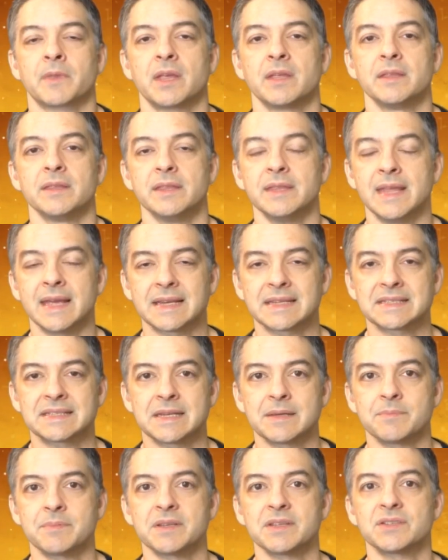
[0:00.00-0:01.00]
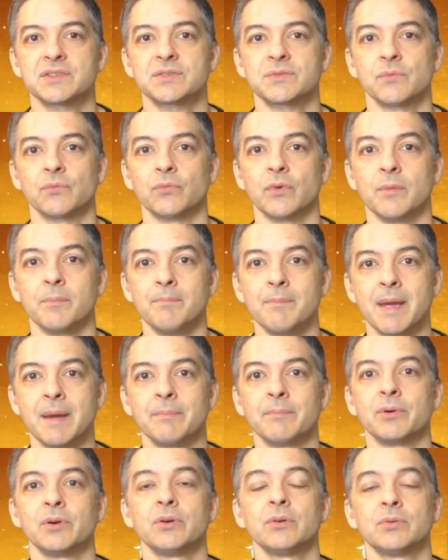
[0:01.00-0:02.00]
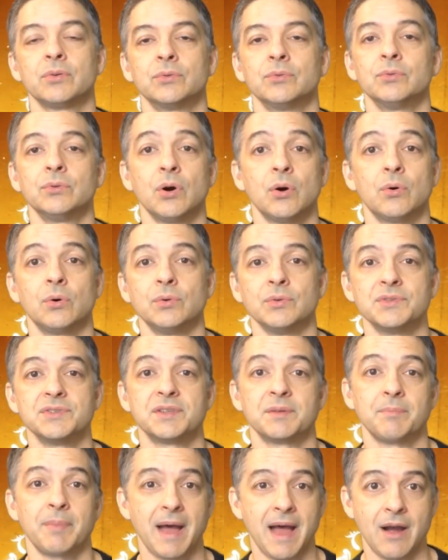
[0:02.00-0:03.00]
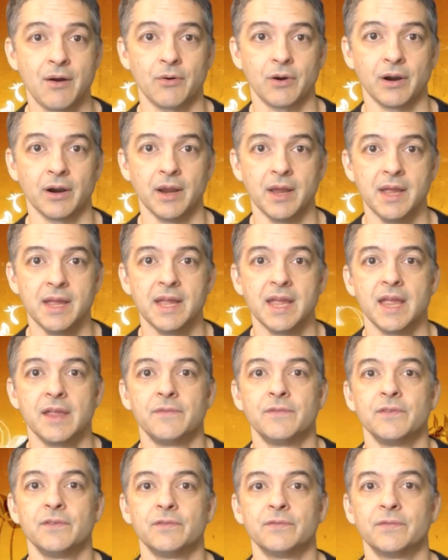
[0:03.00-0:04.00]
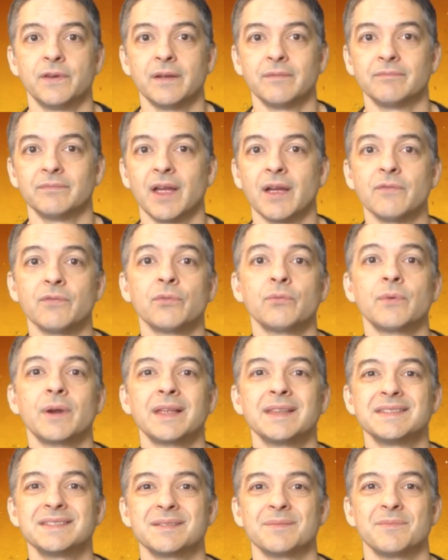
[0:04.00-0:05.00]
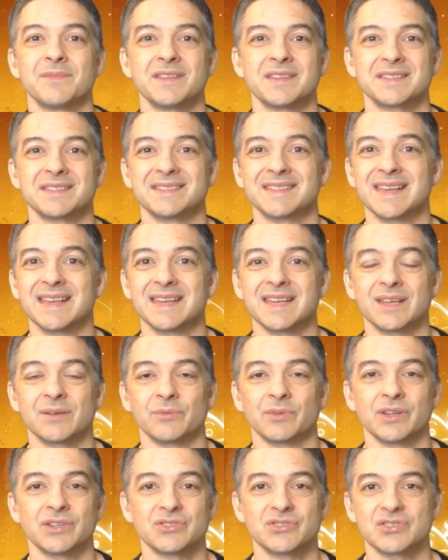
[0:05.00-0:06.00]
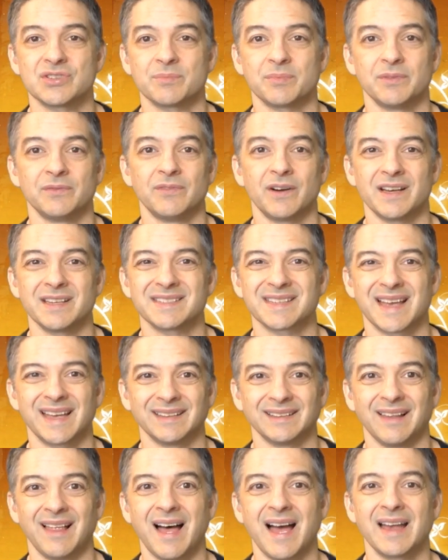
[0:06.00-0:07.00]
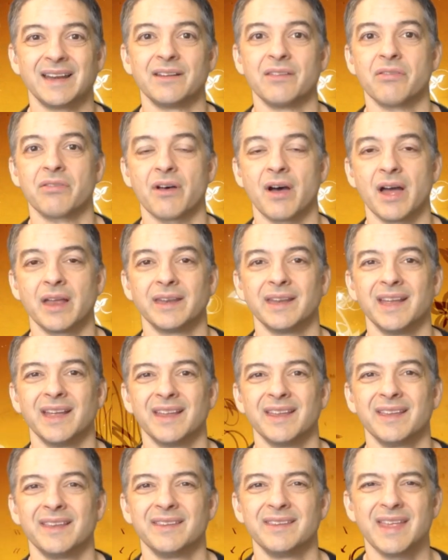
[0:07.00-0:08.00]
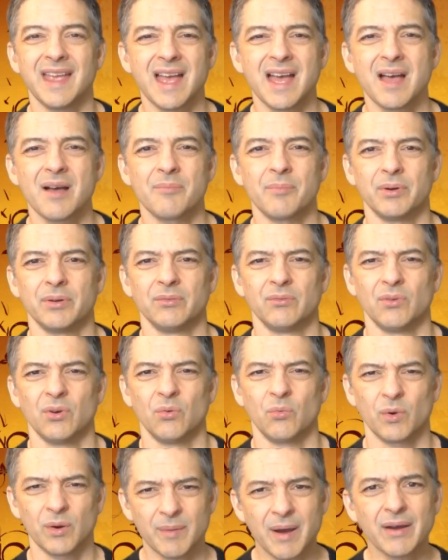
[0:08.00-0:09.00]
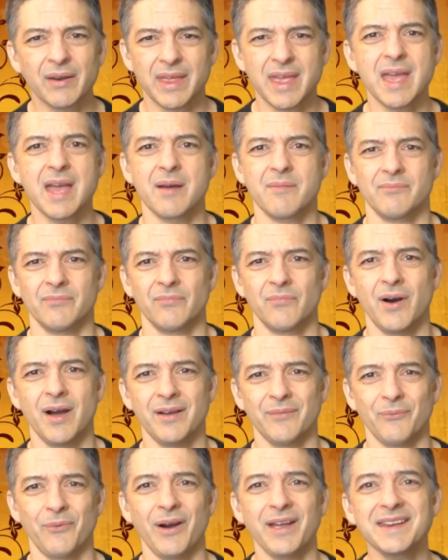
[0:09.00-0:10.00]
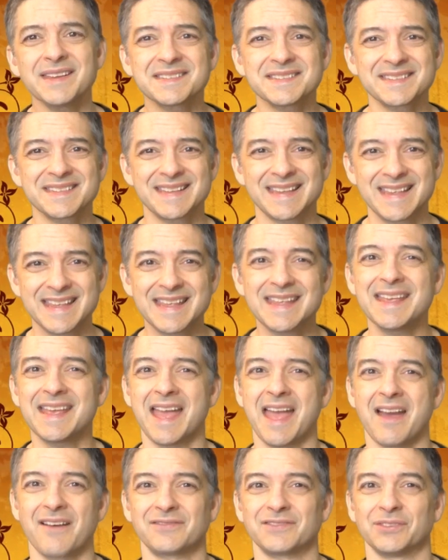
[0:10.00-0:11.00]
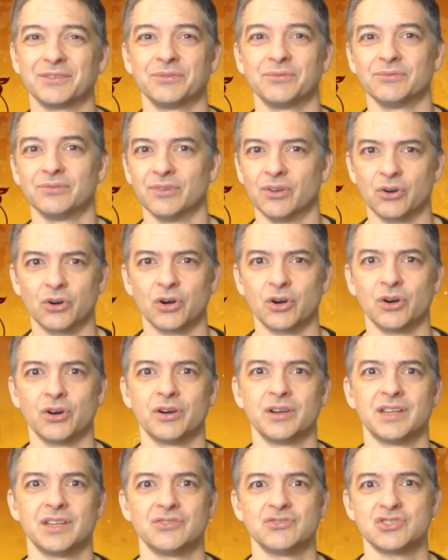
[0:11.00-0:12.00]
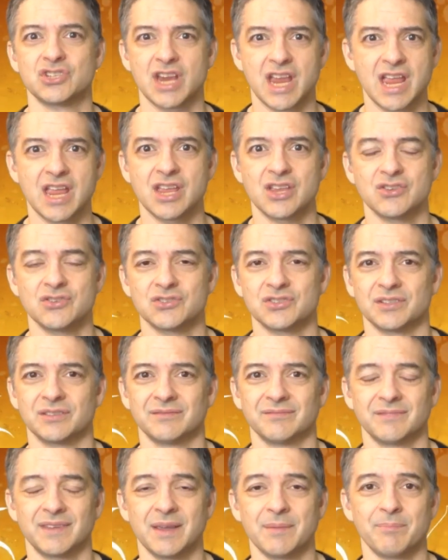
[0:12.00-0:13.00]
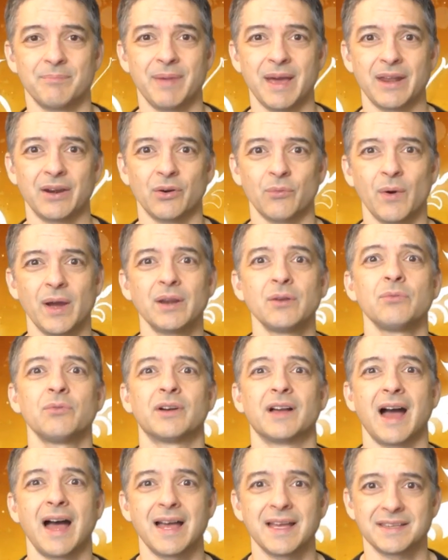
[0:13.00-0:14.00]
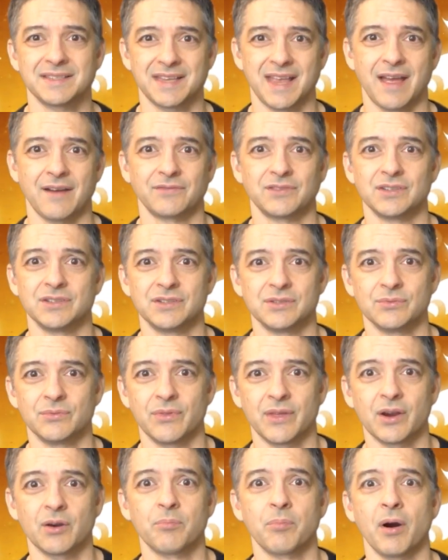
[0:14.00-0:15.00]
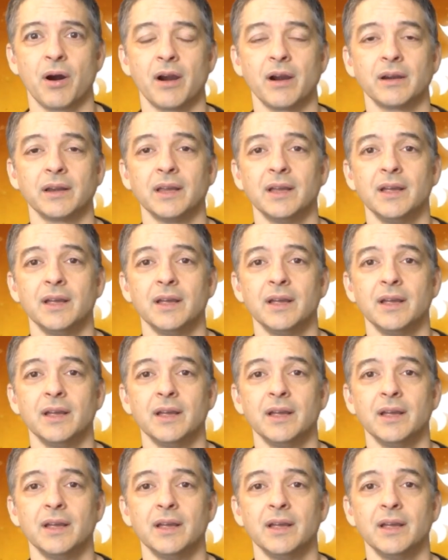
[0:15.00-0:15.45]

Next tip is remember who holds the power. If you've ever read some of this dating and relationship advice online and thought, yeah, but what about him? Why doesn't he have to learn and change and get better? Why don't guys have to do their part?